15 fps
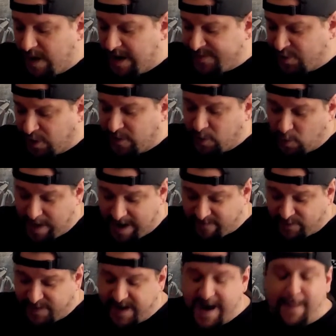It took a little while
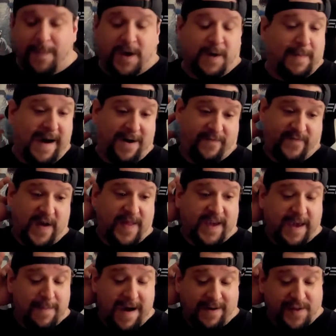for the album to come out. It
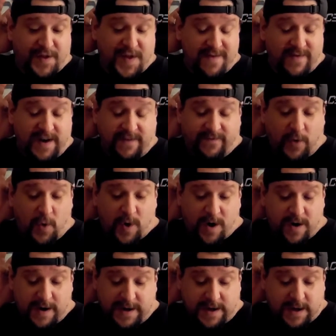finally came out in
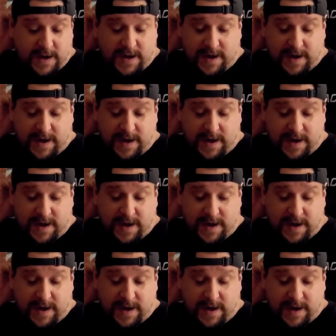74.